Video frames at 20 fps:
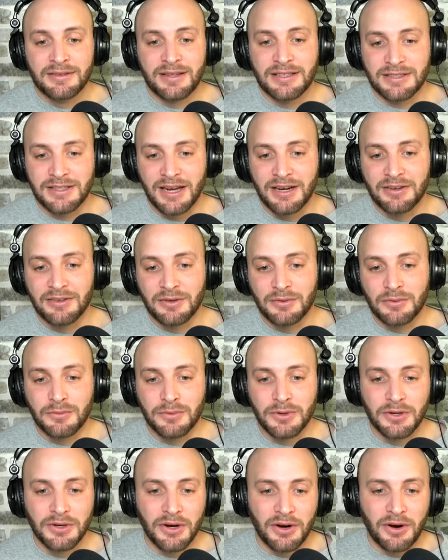kind of the
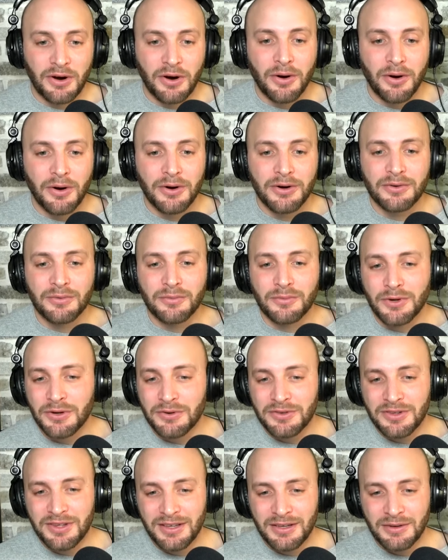weird, hard and
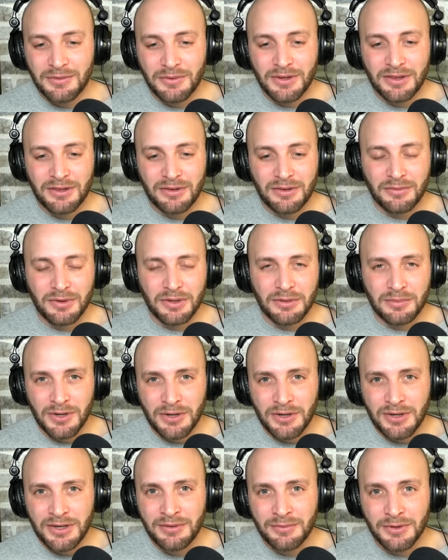weird thing with
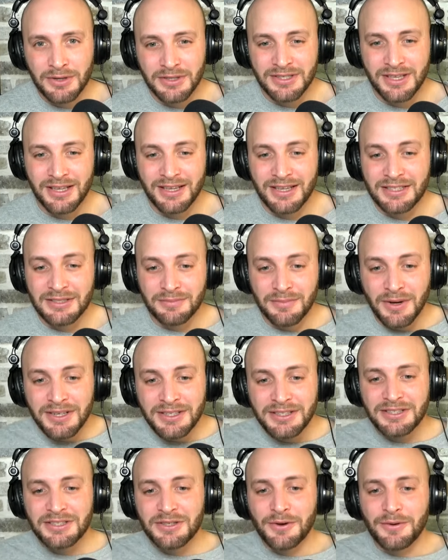Murray, where it's like his
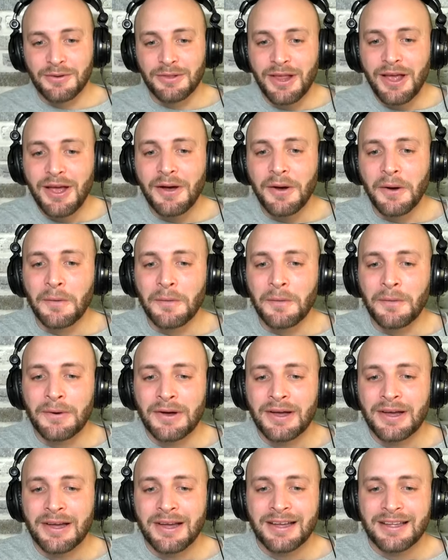money's so low
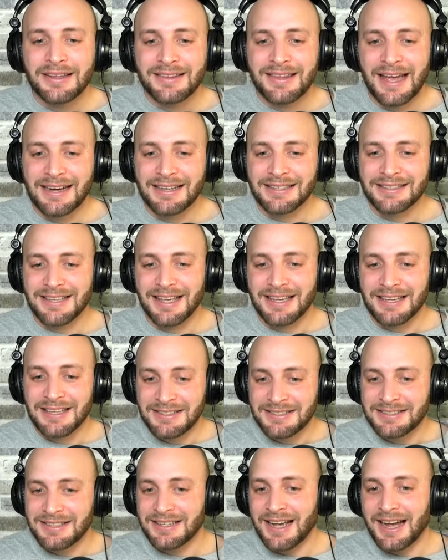that it's like
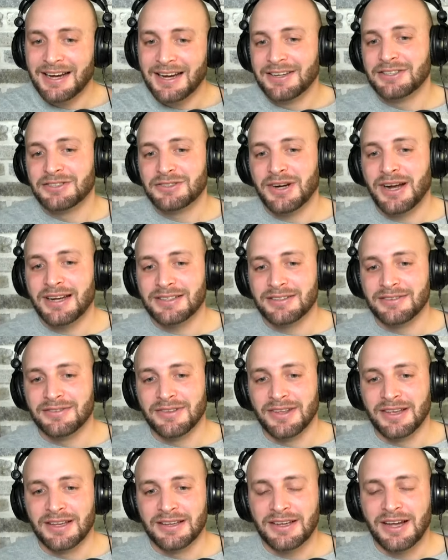he's got an
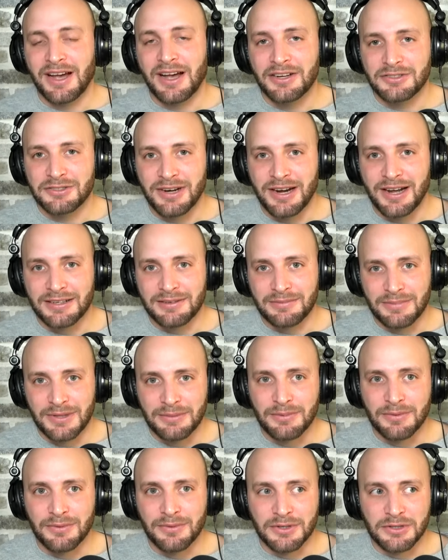attractive like contract and
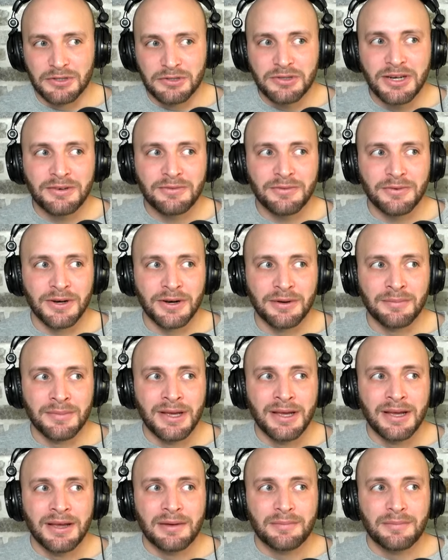people want to trade for him.
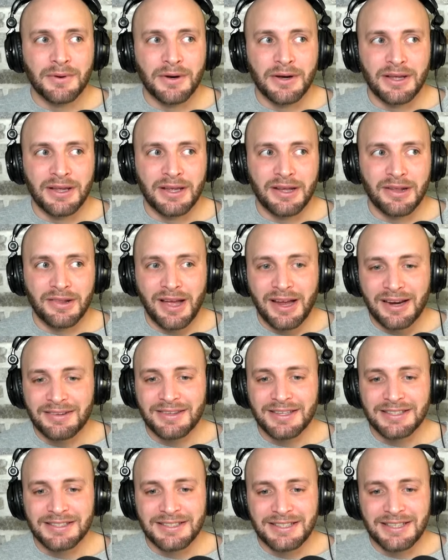But a lot
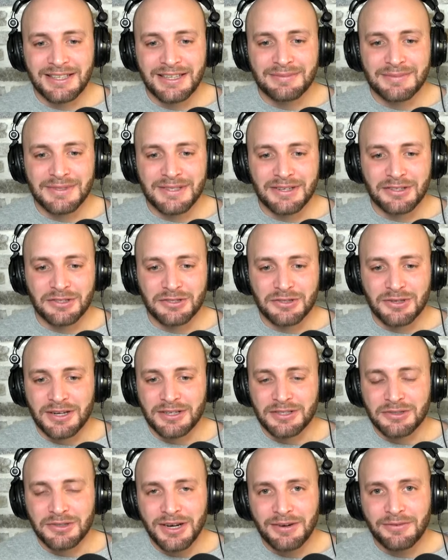of these teams that are
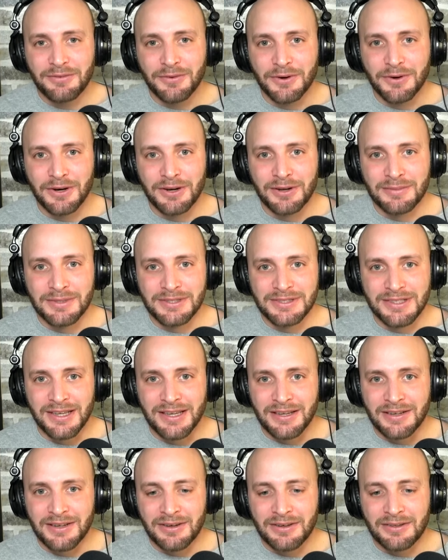trying to trade for him, it's
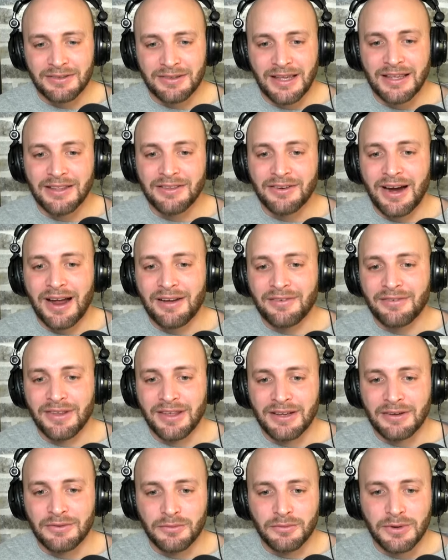like they either have
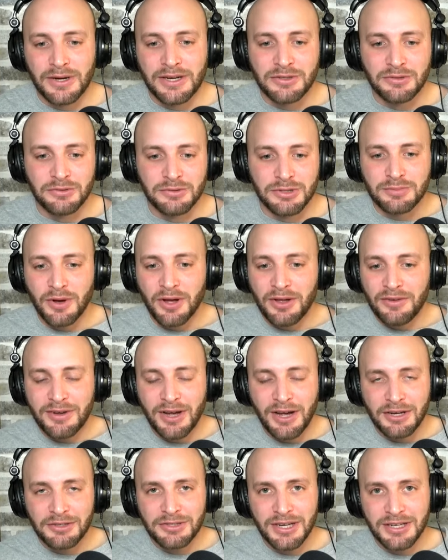like way too small of
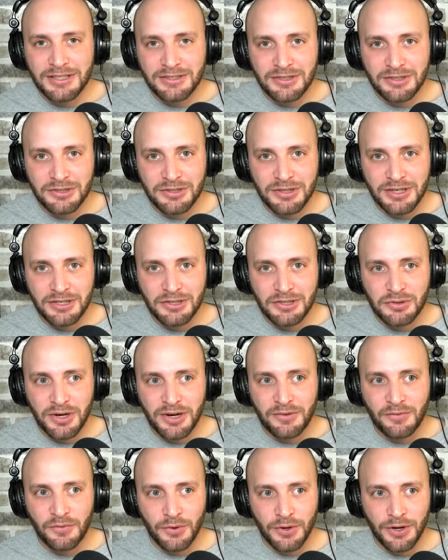contracts that are trying to
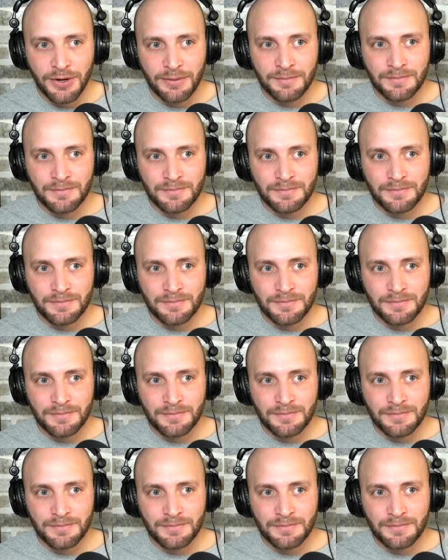trade for him,